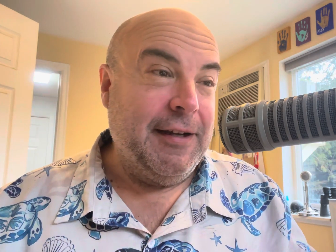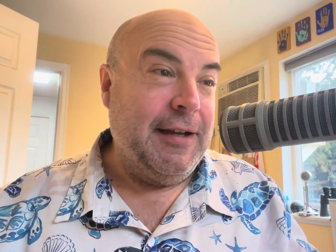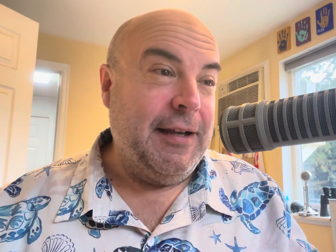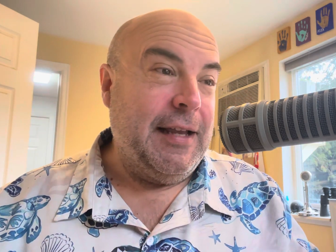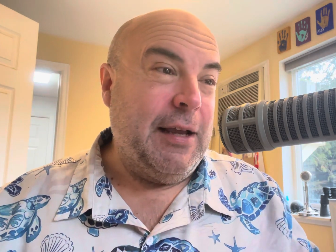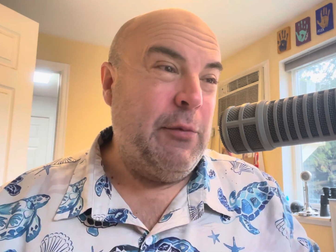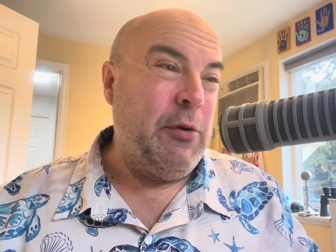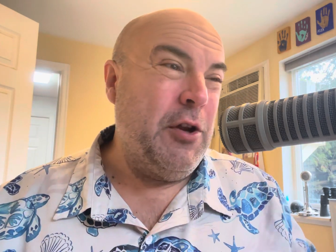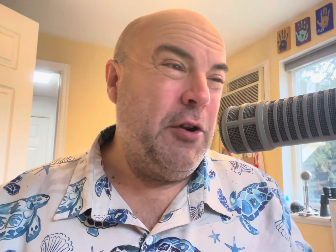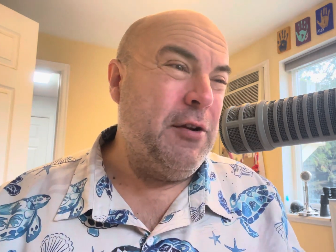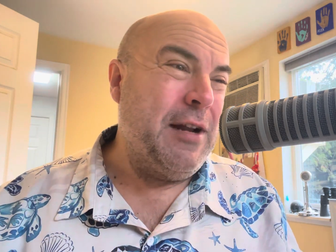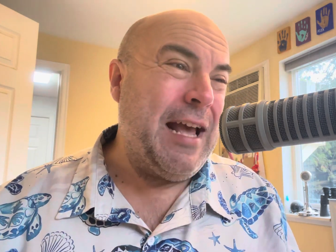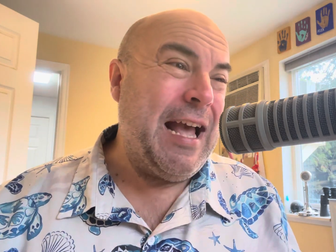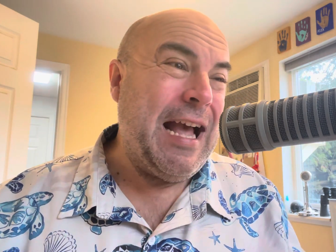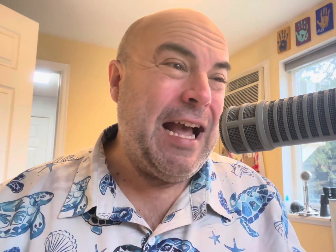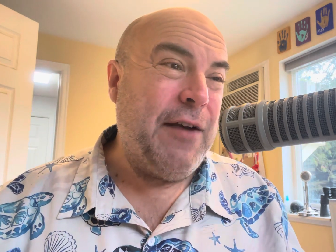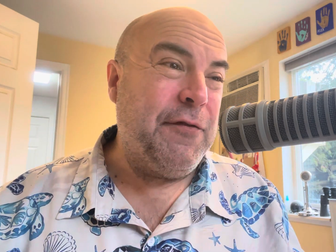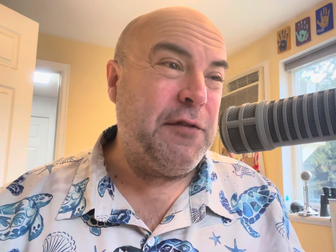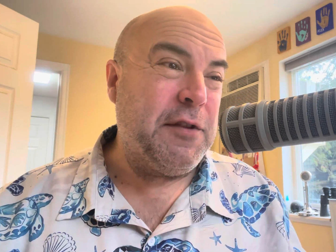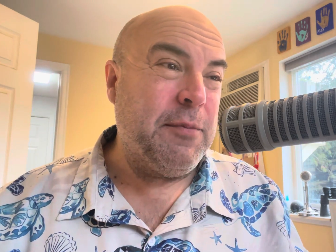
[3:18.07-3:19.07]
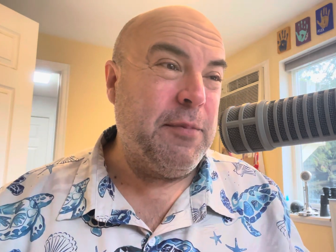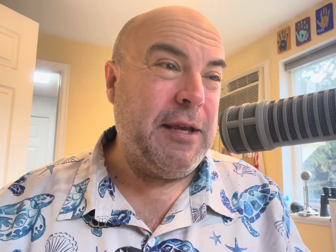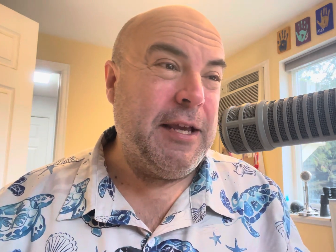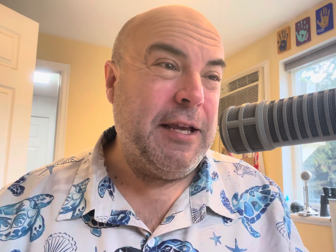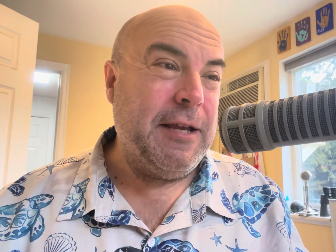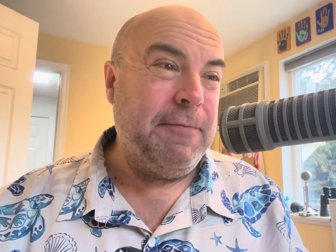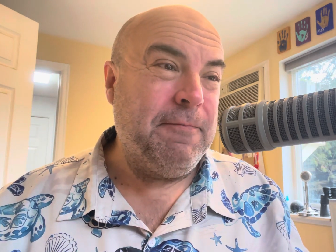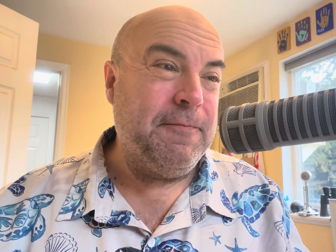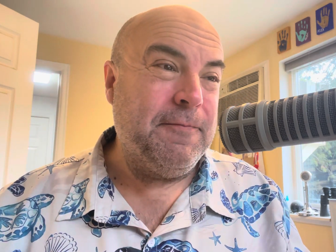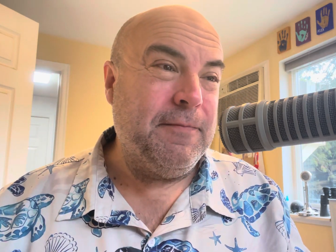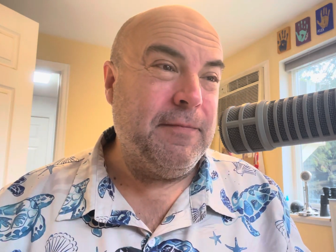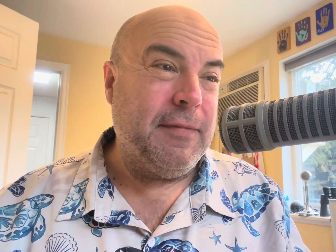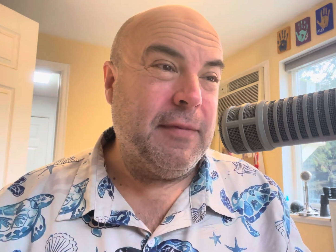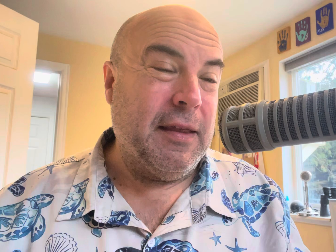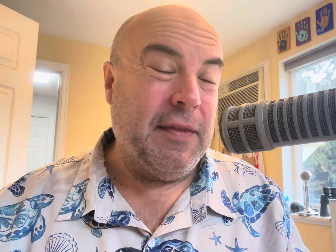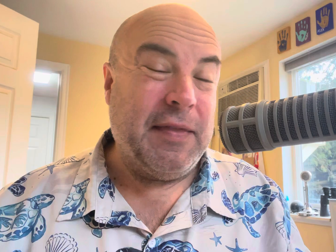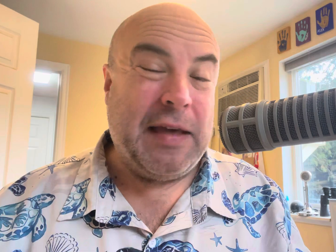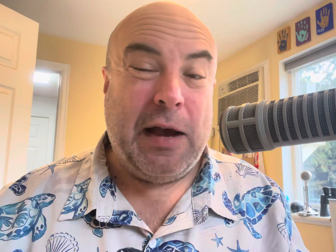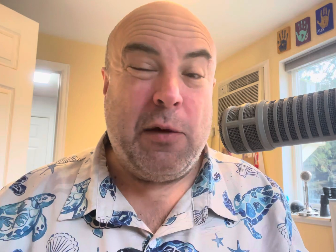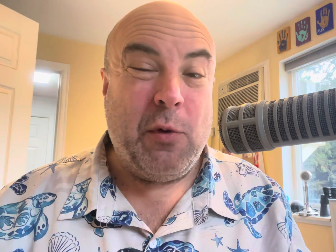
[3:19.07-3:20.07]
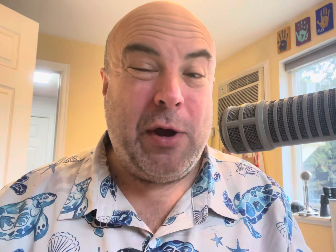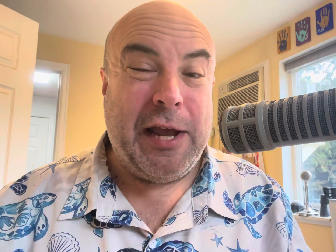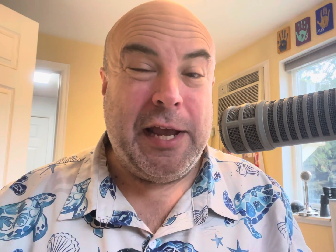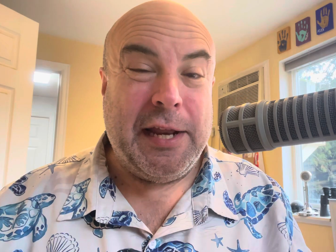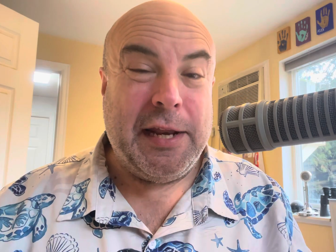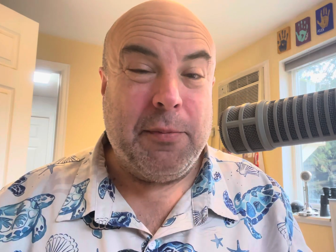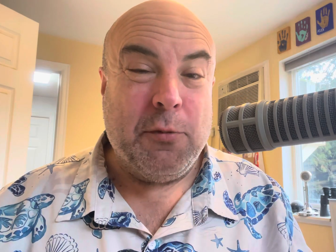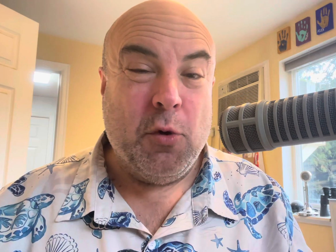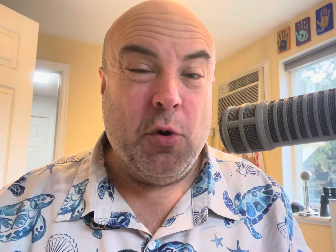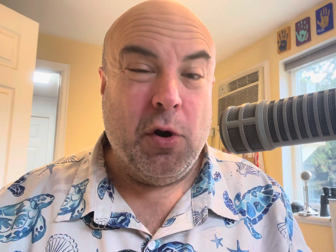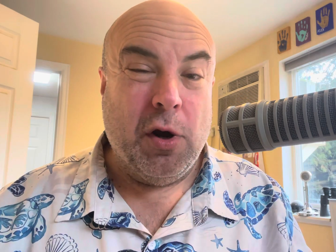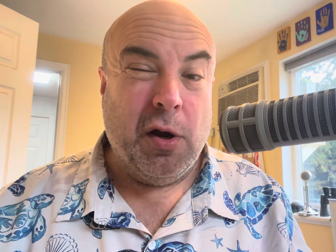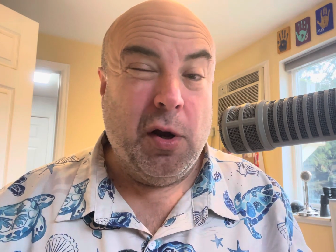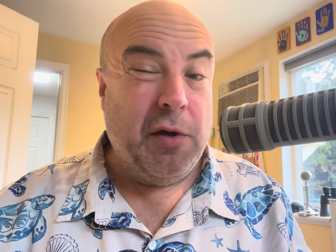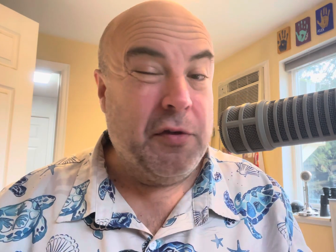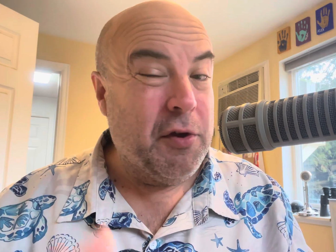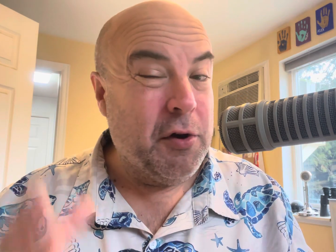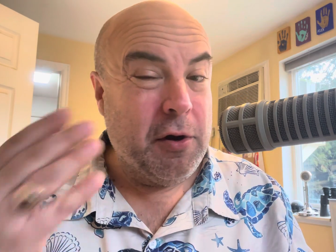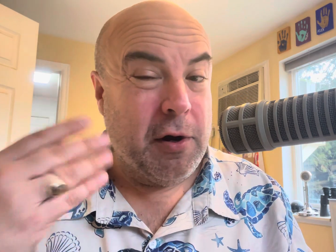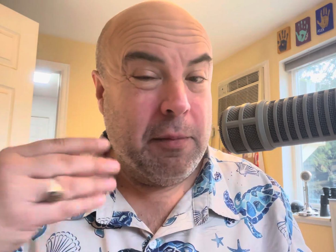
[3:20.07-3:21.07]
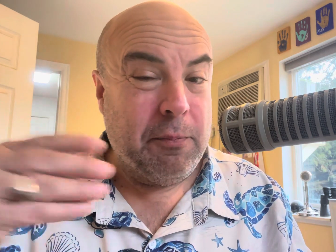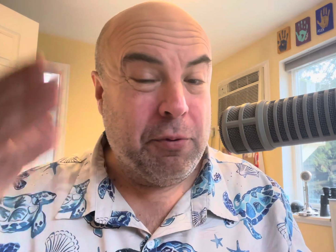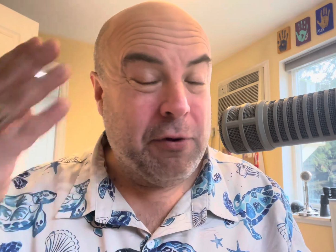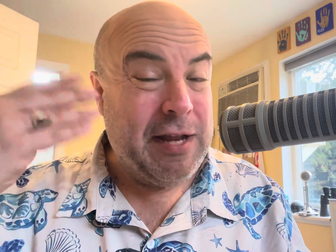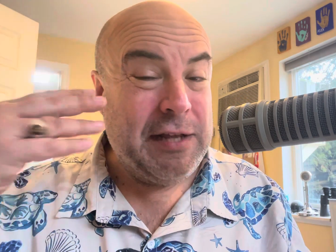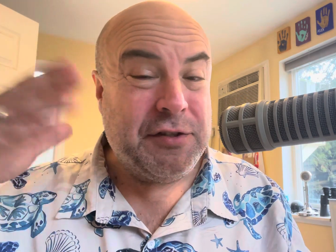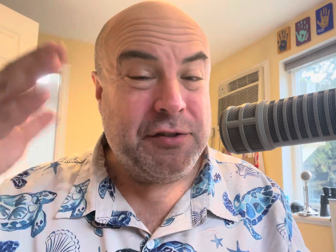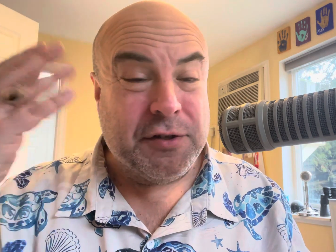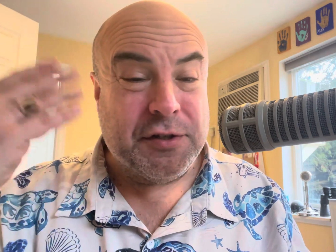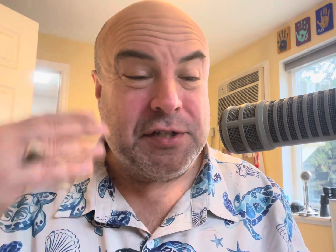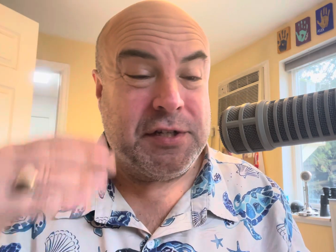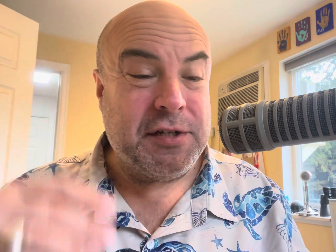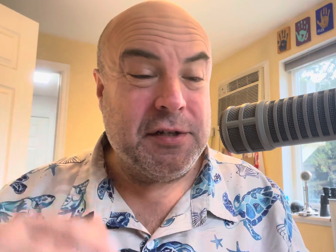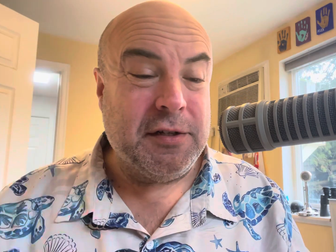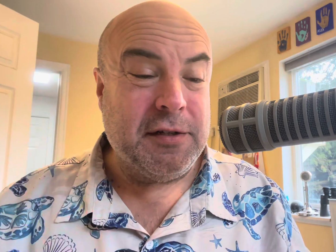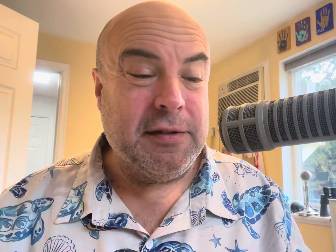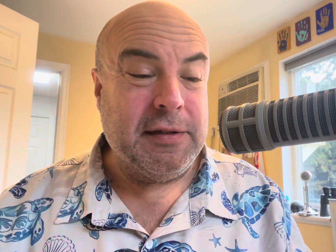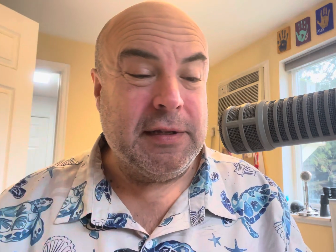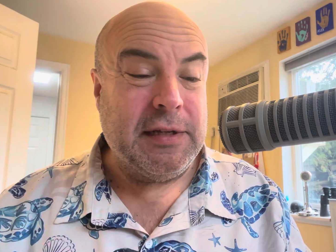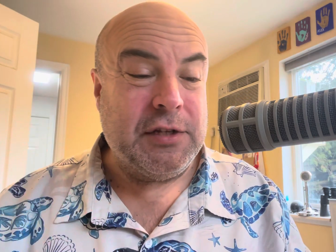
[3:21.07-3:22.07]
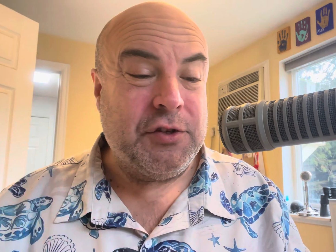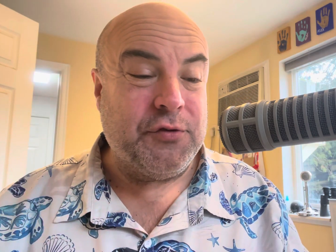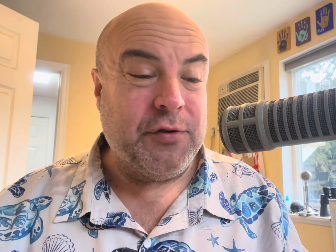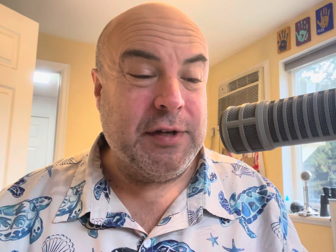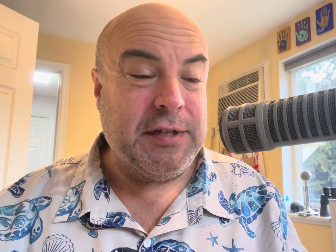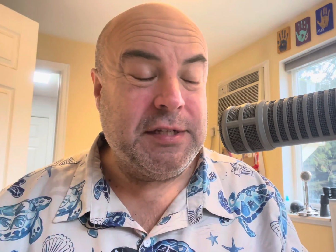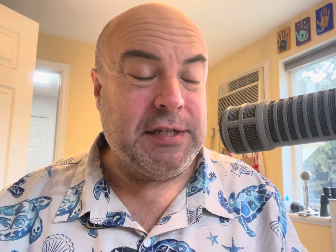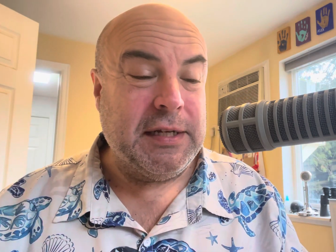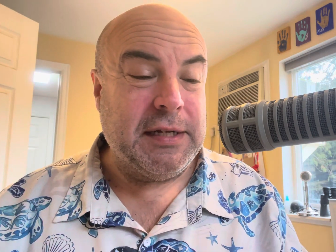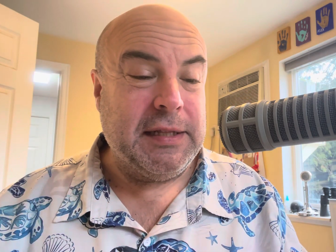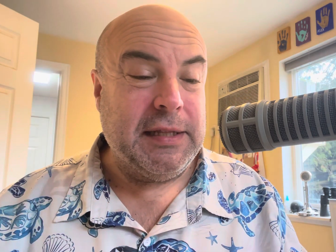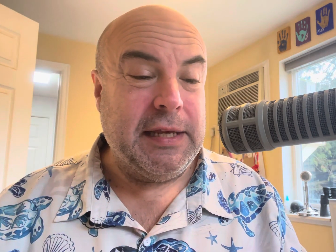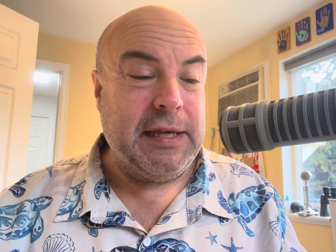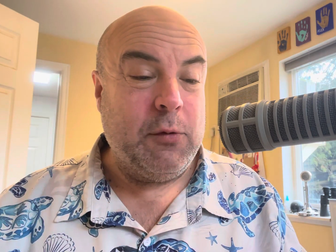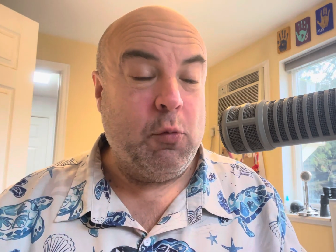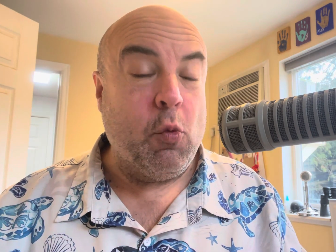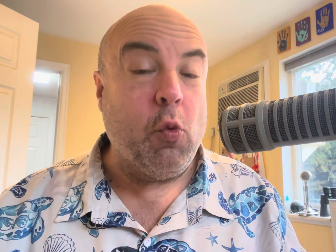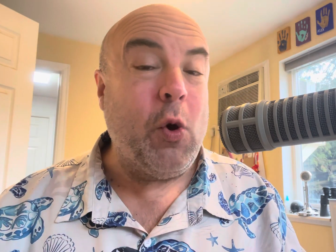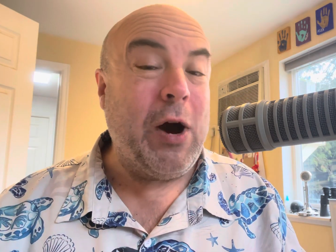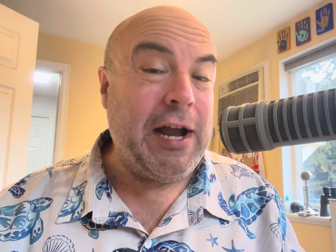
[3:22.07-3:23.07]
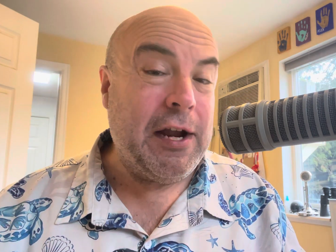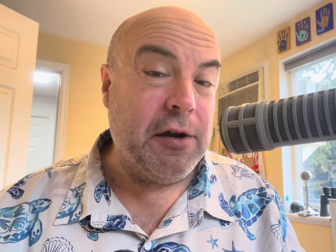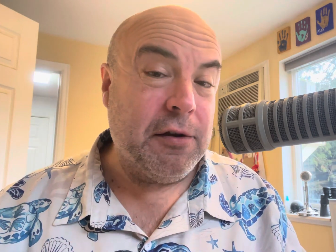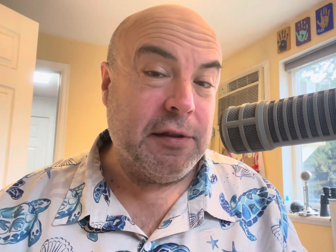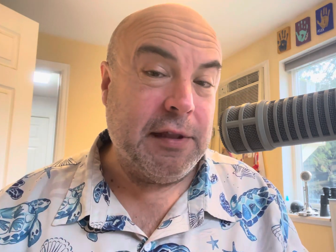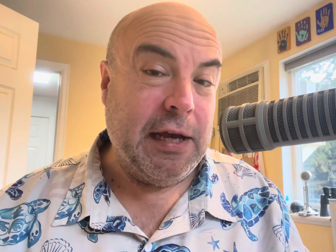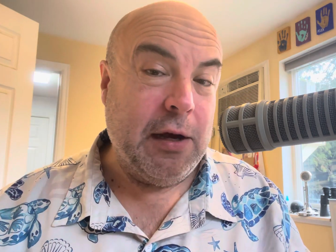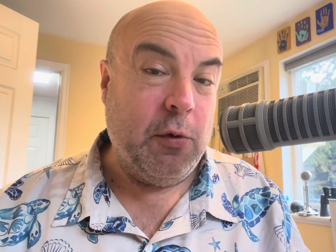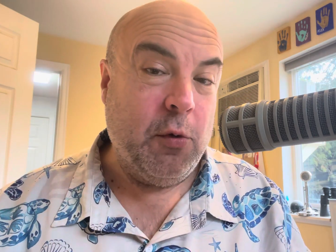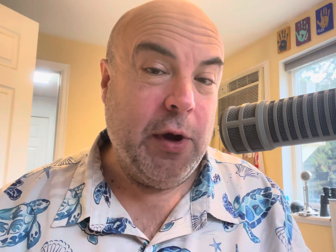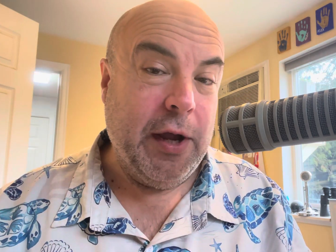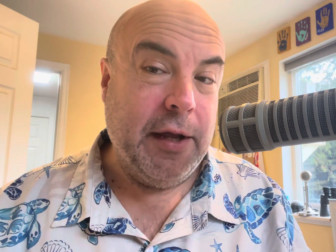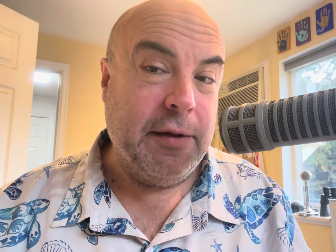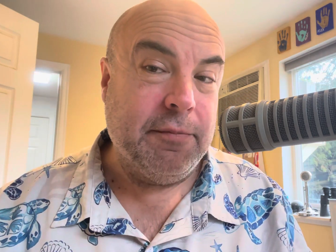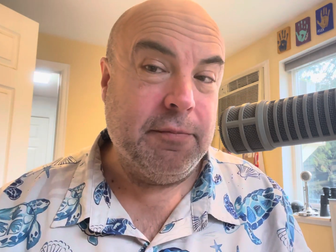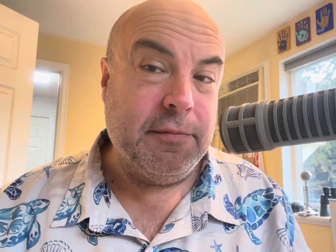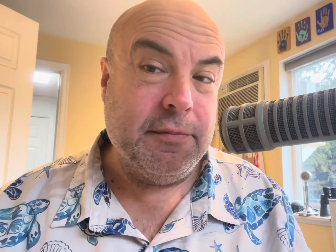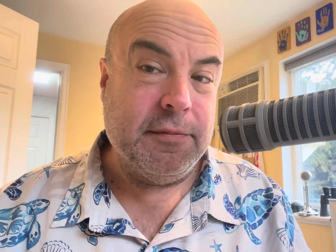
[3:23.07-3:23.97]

And we don't have to be that way anymore, although our brains are still intrinsically wired that way,